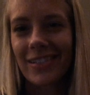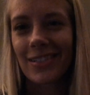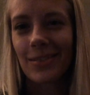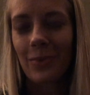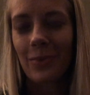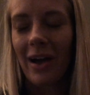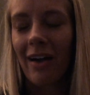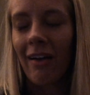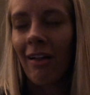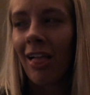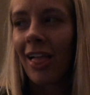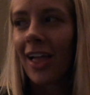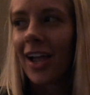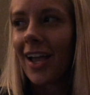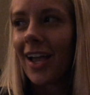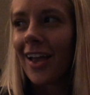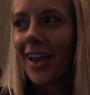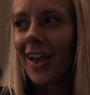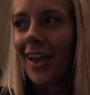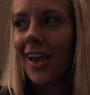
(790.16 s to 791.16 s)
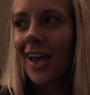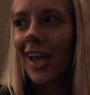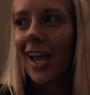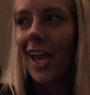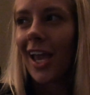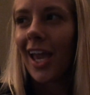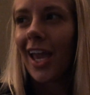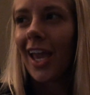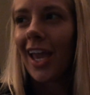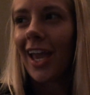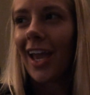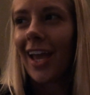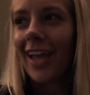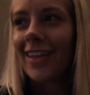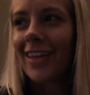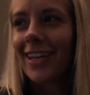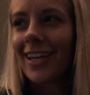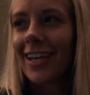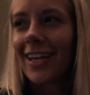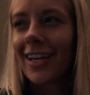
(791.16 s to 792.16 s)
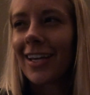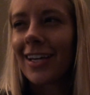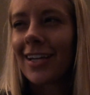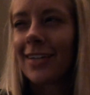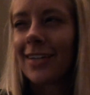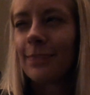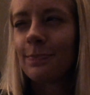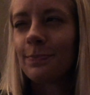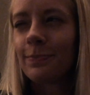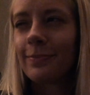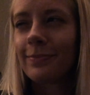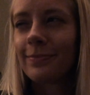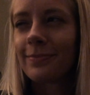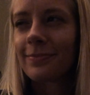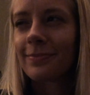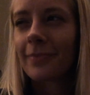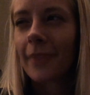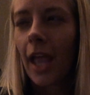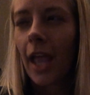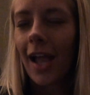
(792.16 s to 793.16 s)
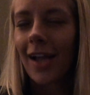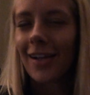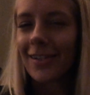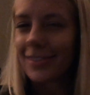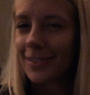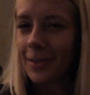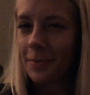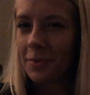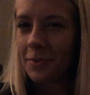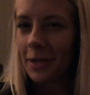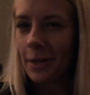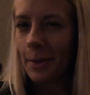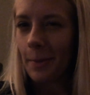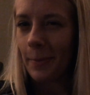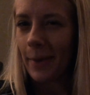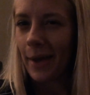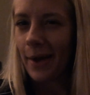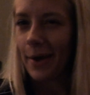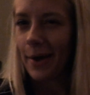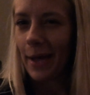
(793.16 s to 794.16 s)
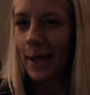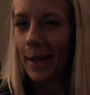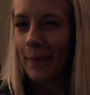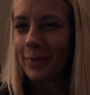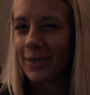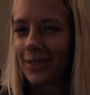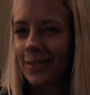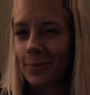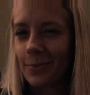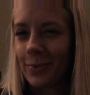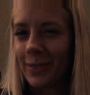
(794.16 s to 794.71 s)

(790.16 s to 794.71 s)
as well, and like, there's something about him, he's